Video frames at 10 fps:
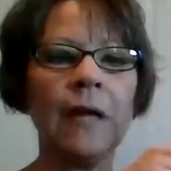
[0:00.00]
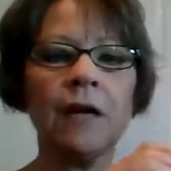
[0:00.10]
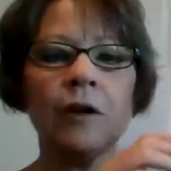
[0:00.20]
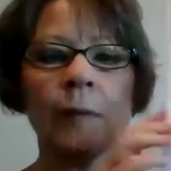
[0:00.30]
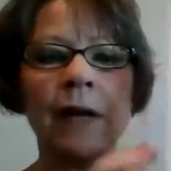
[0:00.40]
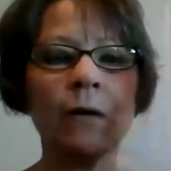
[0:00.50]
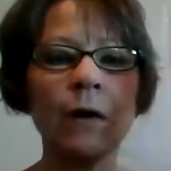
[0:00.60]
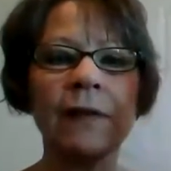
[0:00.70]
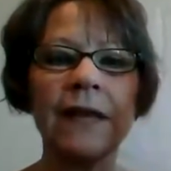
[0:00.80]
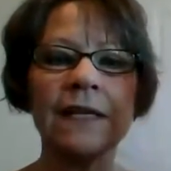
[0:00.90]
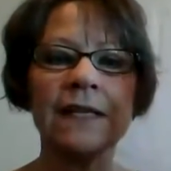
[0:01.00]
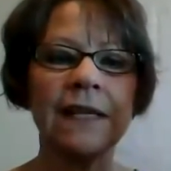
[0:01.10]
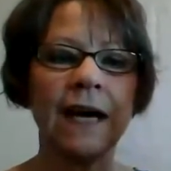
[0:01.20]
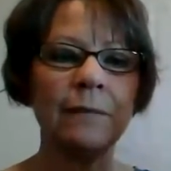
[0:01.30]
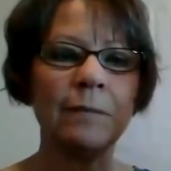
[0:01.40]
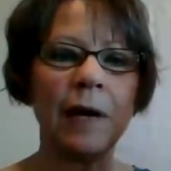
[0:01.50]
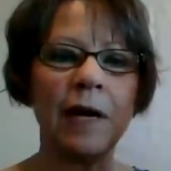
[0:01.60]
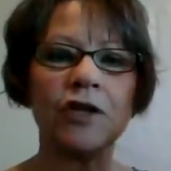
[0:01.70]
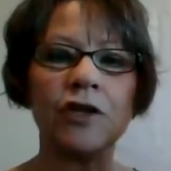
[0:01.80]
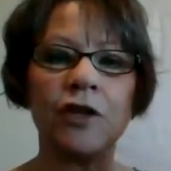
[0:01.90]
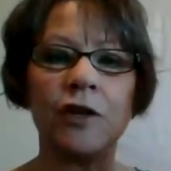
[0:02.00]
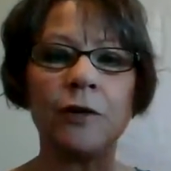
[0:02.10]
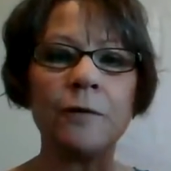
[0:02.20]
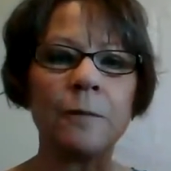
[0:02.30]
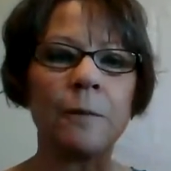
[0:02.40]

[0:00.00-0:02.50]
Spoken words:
Here we go on the inside, page 2.